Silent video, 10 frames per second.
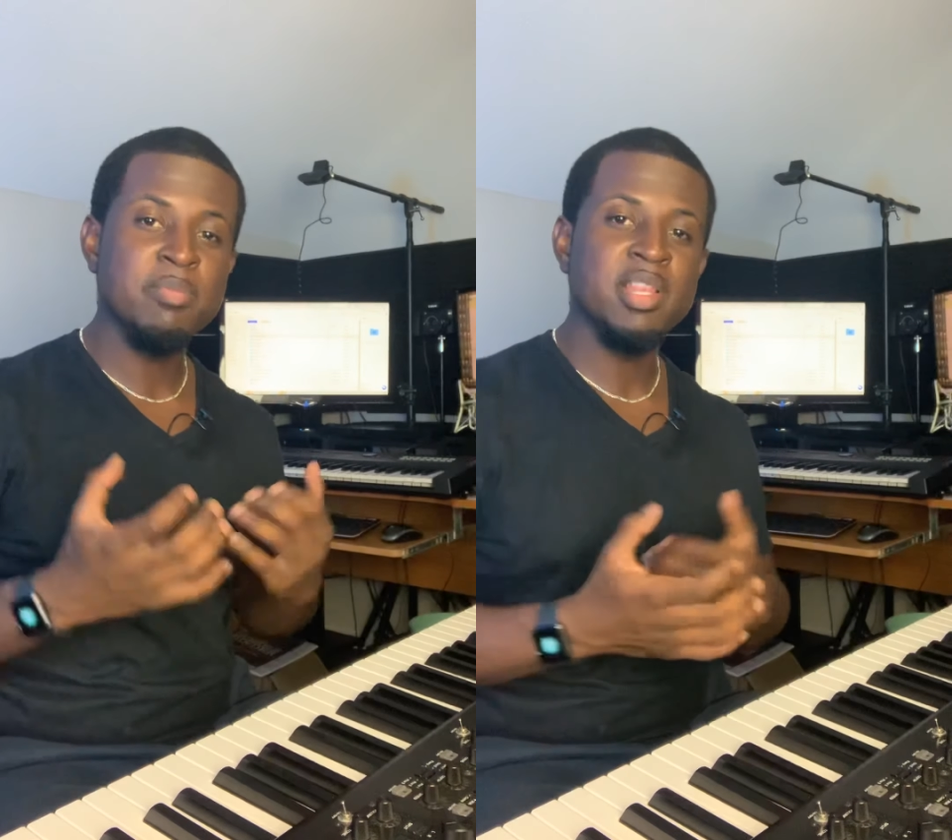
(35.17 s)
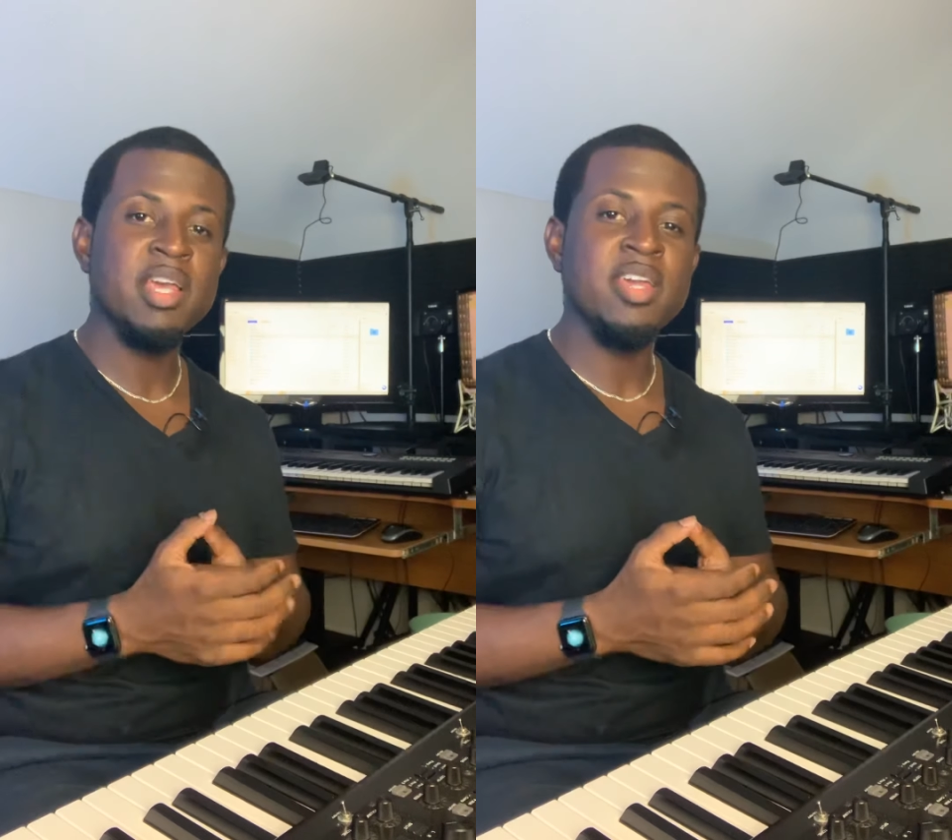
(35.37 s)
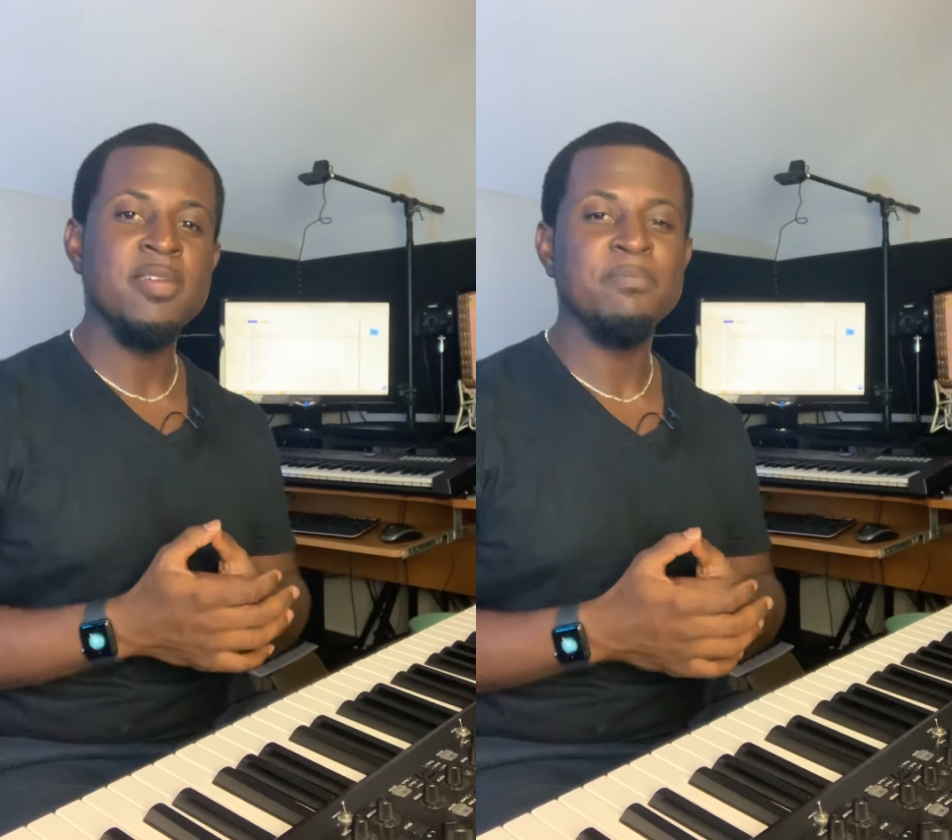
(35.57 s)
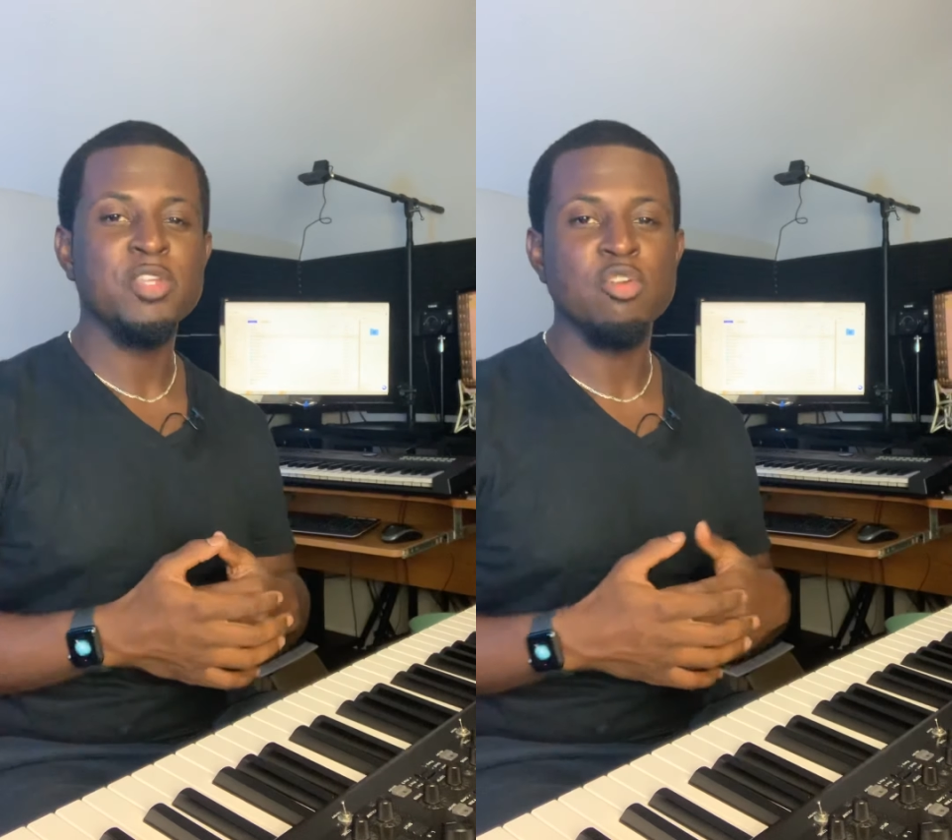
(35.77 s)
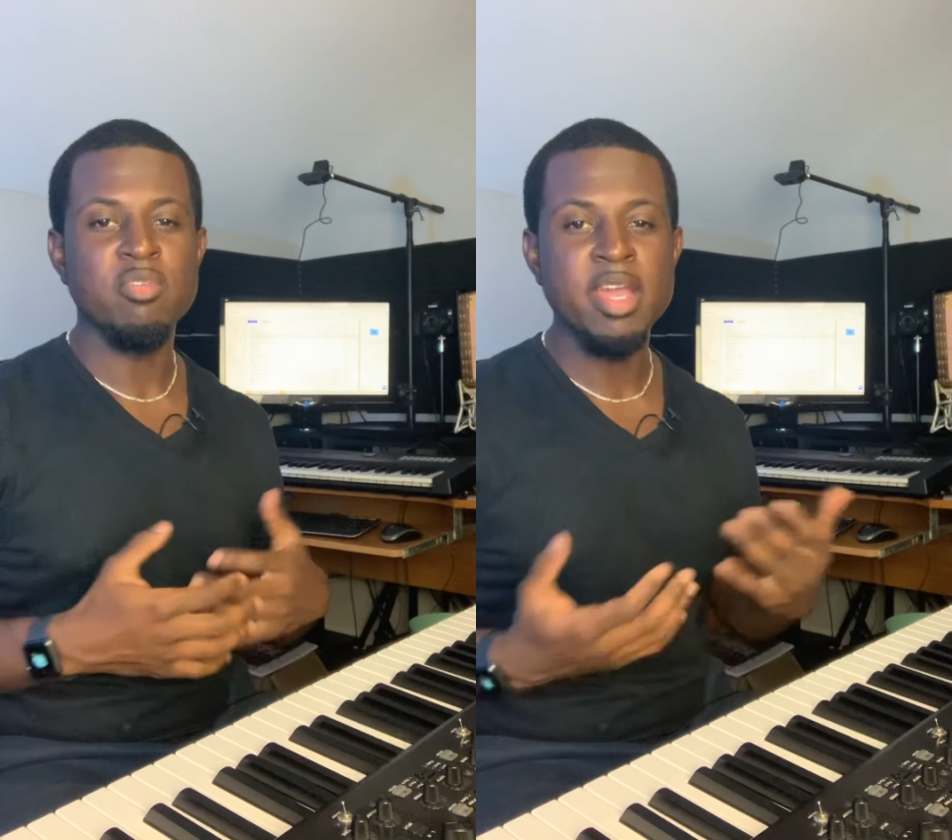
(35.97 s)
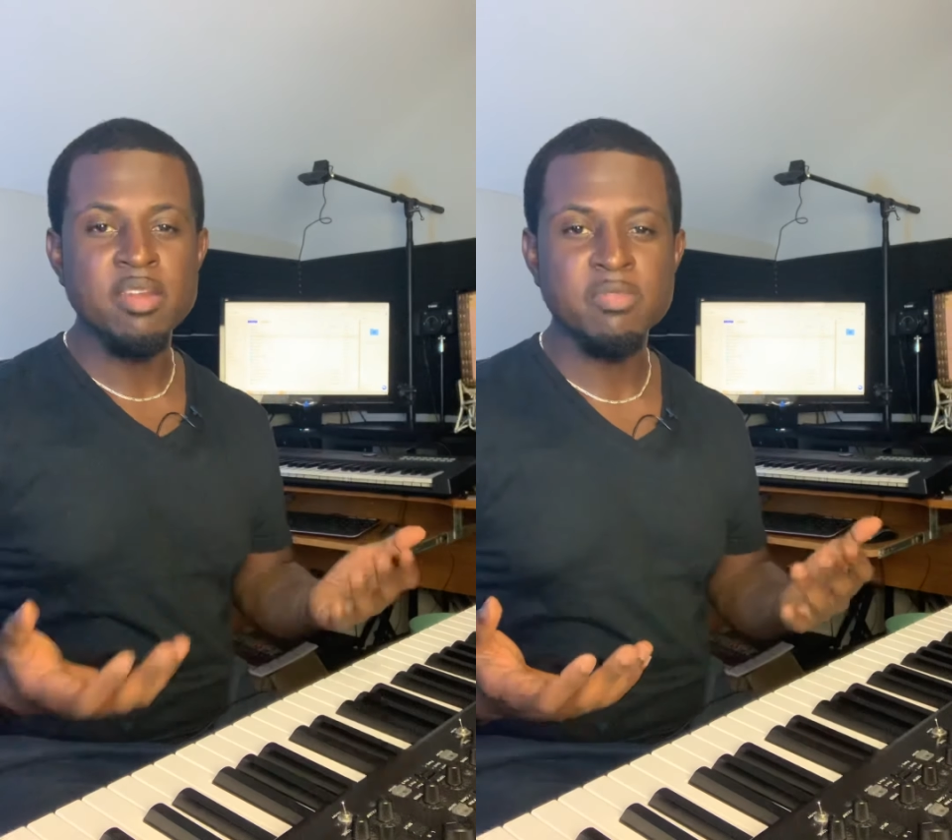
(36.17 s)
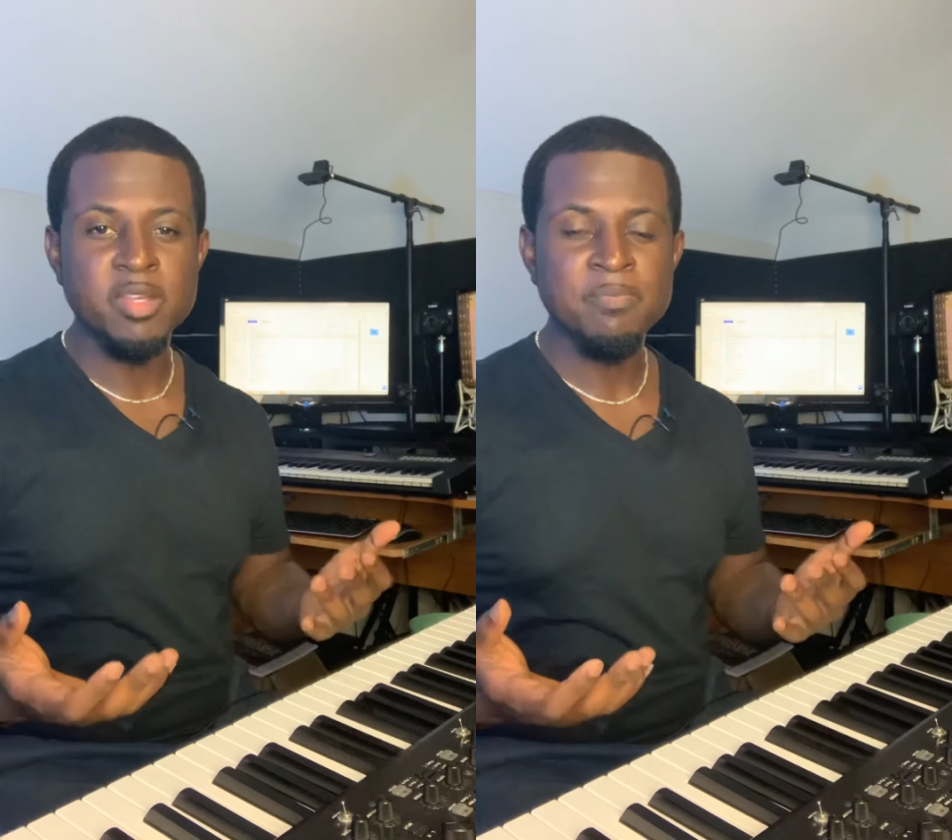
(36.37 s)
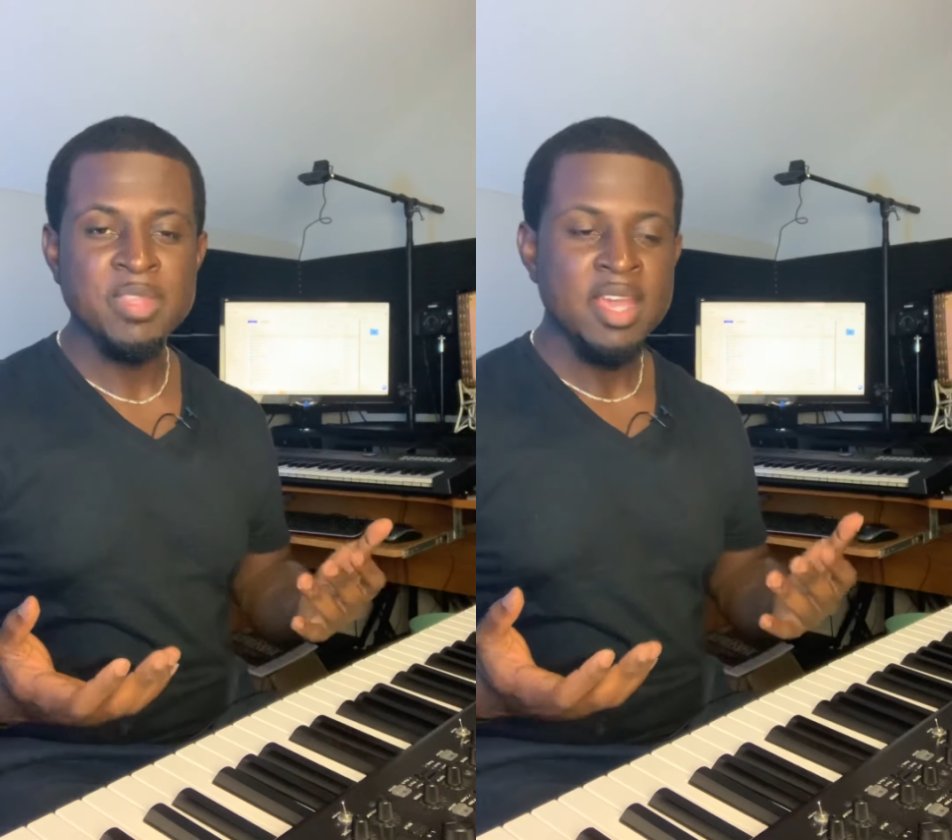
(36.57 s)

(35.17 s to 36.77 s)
Play Creatively,